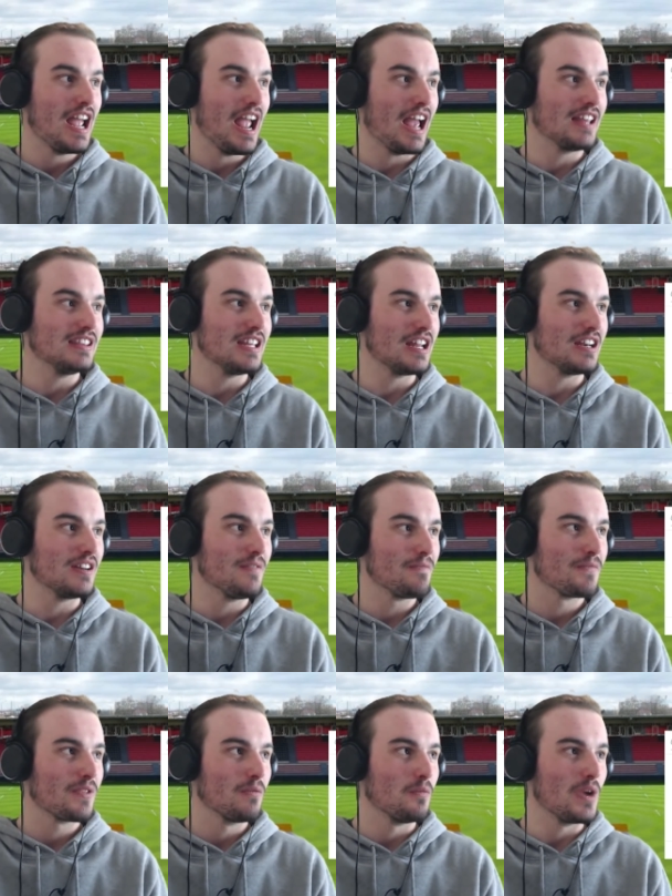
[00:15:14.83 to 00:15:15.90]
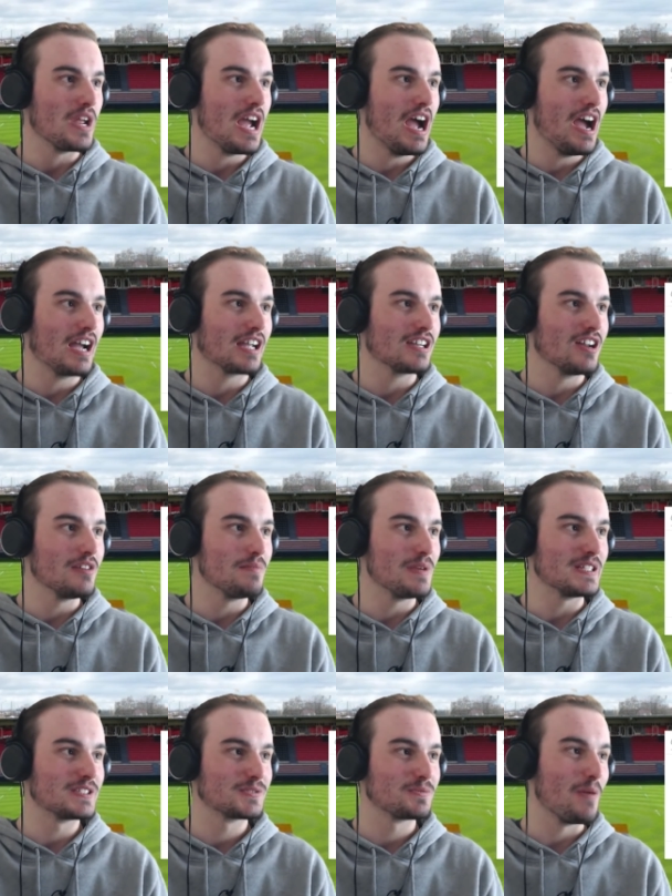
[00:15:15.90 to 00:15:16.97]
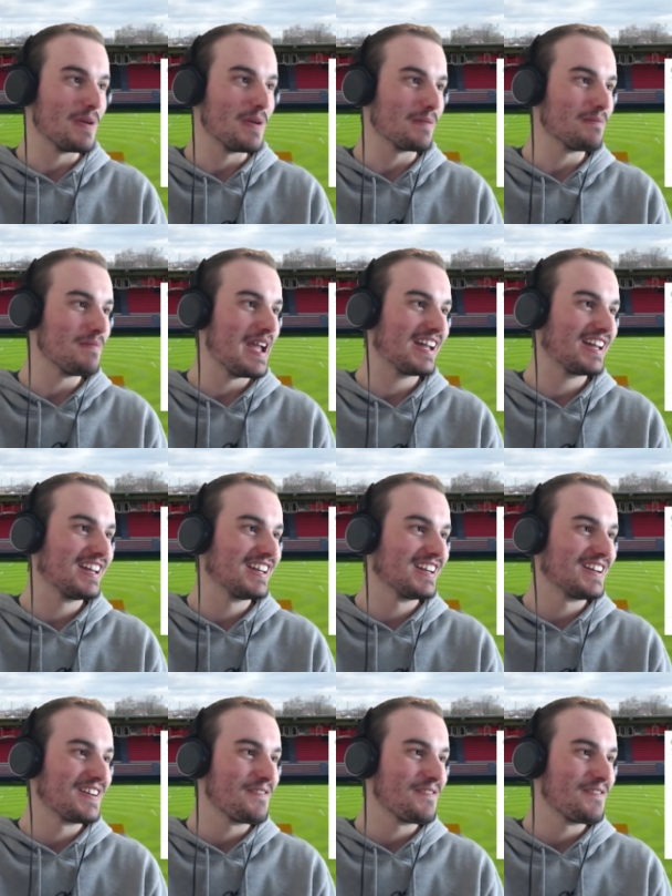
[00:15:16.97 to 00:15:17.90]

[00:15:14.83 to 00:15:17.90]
And then we are going to be swapping back